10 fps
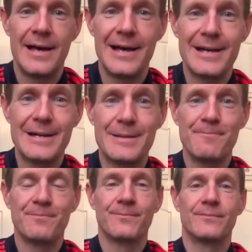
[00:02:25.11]

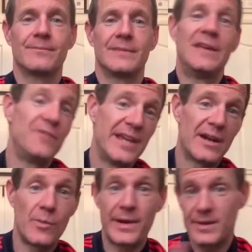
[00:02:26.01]
If you
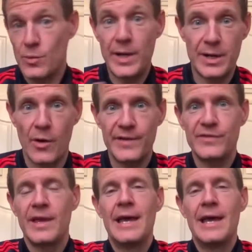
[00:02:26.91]
hear a weird noise.